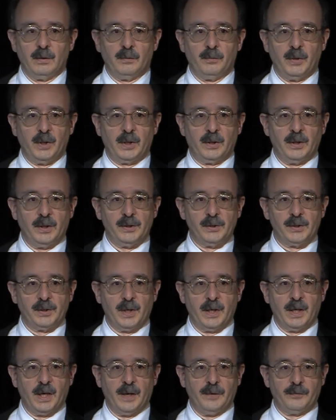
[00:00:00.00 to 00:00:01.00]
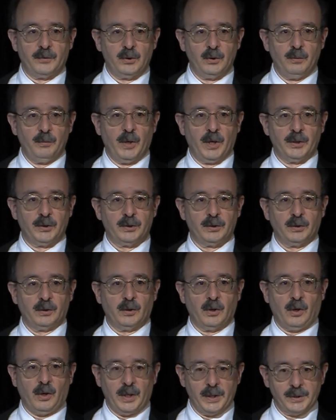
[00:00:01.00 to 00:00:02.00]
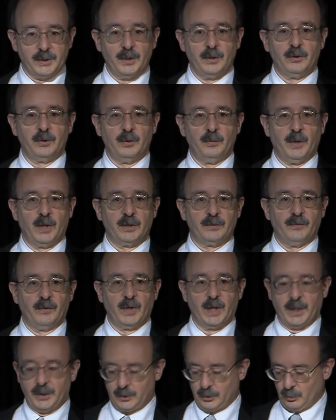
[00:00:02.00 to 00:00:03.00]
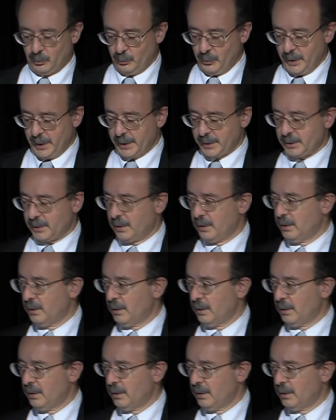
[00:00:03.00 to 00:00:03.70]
because they have too much cost and too much financial risk